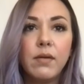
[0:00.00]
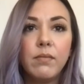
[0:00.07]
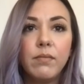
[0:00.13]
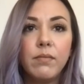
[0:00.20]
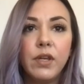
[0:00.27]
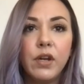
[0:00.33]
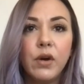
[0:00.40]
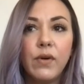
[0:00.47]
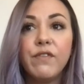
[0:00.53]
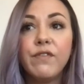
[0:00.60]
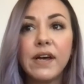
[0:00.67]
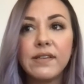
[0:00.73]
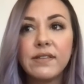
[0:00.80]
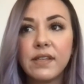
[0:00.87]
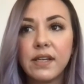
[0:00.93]

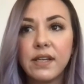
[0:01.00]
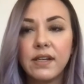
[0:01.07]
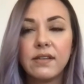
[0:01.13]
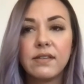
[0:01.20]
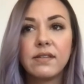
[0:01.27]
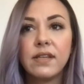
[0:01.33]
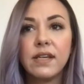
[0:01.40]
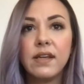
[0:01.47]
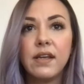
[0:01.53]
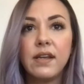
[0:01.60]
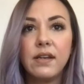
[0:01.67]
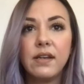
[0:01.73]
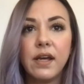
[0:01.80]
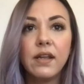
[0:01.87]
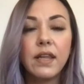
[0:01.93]
invested in,
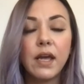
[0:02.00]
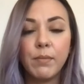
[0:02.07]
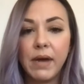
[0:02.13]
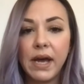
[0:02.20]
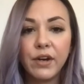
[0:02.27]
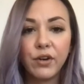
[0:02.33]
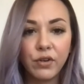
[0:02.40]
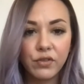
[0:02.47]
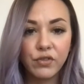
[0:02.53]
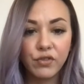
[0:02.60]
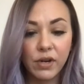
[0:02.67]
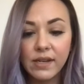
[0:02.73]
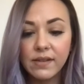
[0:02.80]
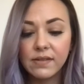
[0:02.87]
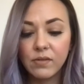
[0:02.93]
none of that matters.
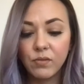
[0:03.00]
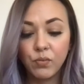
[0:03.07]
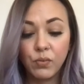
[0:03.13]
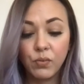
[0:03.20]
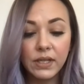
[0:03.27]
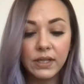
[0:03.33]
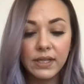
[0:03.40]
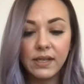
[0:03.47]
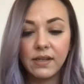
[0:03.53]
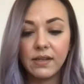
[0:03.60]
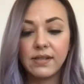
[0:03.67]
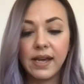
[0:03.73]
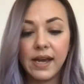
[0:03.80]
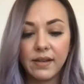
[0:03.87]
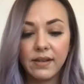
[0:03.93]
Grace really
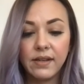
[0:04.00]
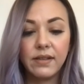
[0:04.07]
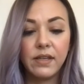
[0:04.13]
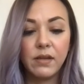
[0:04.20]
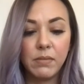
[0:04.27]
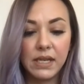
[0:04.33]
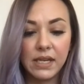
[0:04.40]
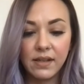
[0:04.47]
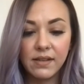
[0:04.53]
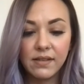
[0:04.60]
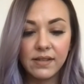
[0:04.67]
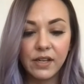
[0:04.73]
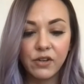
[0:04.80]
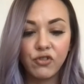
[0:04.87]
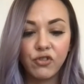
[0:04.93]
technically
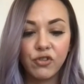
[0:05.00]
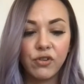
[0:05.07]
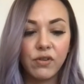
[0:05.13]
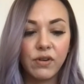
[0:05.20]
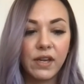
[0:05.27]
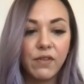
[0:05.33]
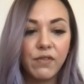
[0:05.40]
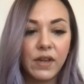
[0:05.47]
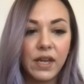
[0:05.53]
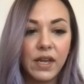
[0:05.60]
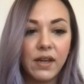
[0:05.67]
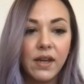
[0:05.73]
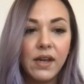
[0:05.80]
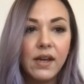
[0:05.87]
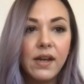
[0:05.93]
means that you're
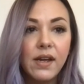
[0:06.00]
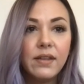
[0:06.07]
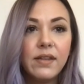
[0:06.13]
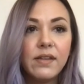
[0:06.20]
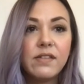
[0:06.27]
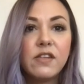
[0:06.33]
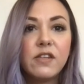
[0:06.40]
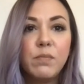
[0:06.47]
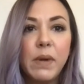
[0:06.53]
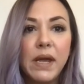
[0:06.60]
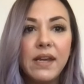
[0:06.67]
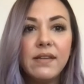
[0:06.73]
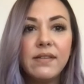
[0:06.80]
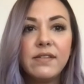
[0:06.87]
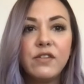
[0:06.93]
giving the
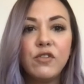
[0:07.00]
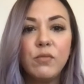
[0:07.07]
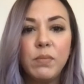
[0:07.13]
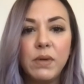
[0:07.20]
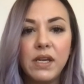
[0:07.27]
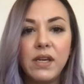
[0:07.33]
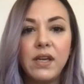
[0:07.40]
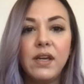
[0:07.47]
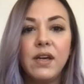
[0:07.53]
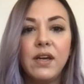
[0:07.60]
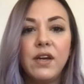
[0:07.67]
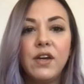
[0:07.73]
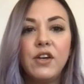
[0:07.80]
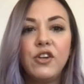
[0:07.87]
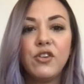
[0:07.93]
space to
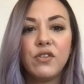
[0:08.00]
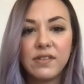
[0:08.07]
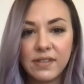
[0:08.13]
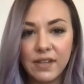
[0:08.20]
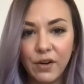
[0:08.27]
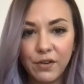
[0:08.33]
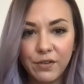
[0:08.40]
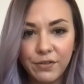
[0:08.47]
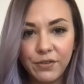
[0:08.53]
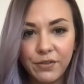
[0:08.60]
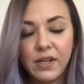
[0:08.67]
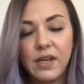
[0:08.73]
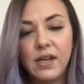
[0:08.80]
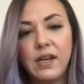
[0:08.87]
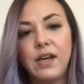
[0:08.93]
be yourself.
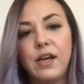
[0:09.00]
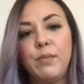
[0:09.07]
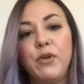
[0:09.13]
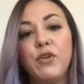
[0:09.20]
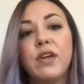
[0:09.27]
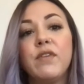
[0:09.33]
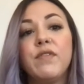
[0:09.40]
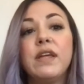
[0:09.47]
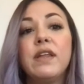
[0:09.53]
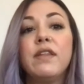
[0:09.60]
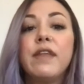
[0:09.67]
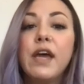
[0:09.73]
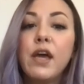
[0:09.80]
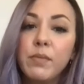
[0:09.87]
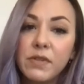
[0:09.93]
You're giving
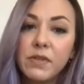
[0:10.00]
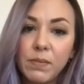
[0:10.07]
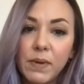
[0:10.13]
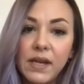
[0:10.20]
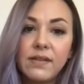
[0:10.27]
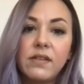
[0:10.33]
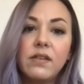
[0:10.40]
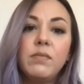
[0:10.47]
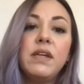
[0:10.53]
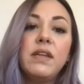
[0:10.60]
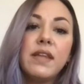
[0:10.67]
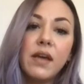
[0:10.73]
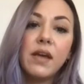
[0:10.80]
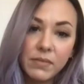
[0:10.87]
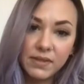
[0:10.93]
them space to be
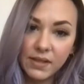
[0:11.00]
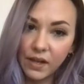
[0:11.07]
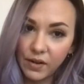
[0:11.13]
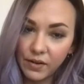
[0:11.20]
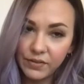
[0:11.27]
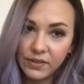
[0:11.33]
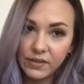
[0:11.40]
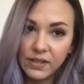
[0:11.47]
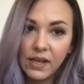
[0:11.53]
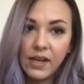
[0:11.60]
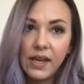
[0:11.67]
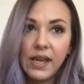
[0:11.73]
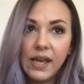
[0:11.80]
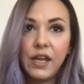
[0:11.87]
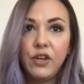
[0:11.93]
themselves.
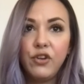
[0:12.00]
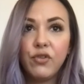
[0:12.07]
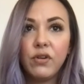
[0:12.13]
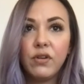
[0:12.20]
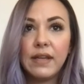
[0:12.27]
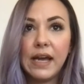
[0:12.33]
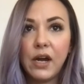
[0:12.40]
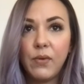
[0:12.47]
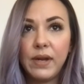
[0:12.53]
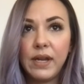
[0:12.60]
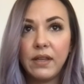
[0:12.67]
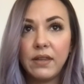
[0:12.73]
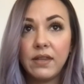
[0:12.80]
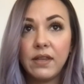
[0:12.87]
and you're allowing